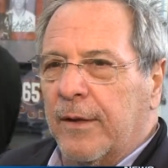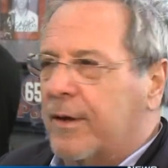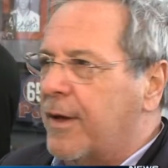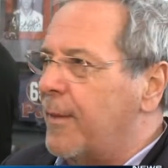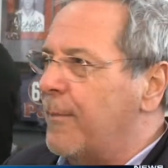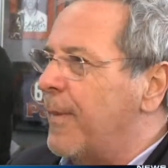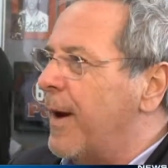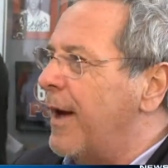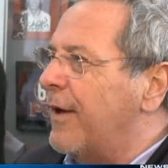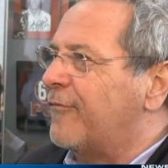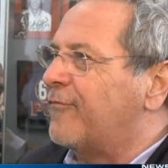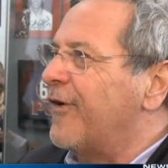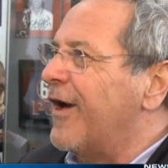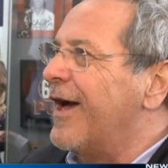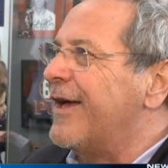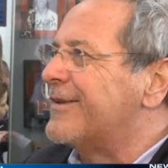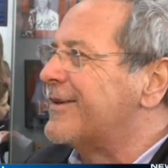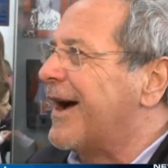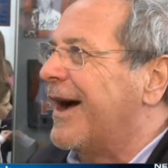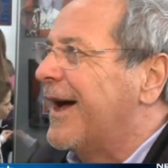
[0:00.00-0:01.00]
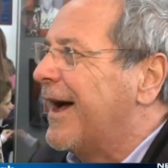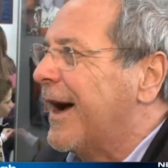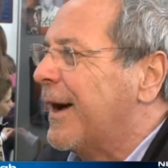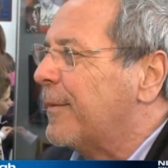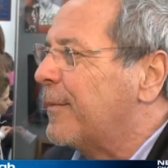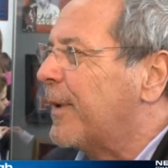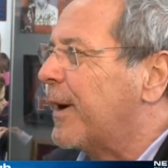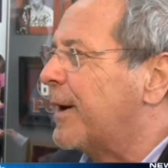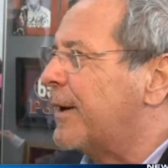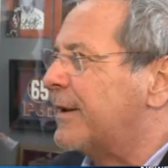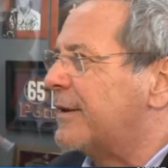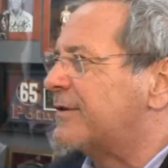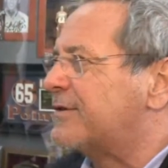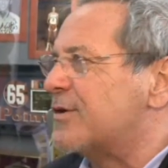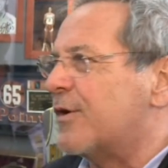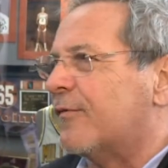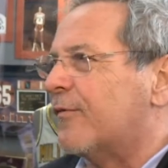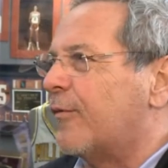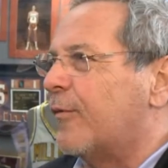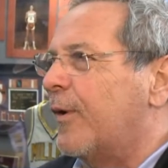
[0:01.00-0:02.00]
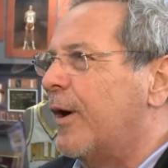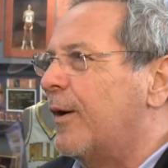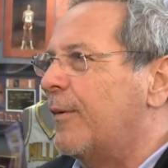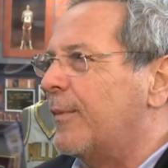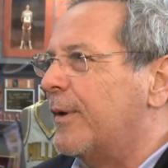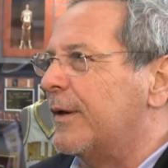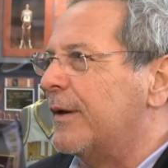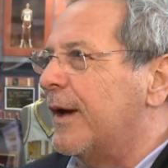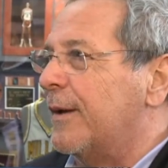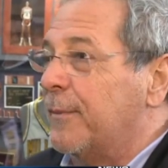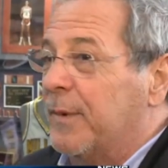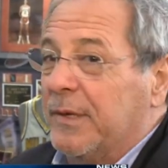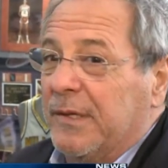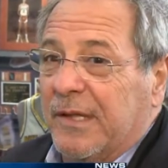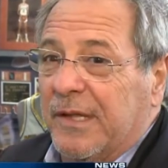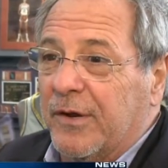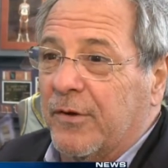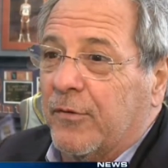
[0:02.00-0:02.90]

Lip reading: look in my face, it's overwhelming. I mean,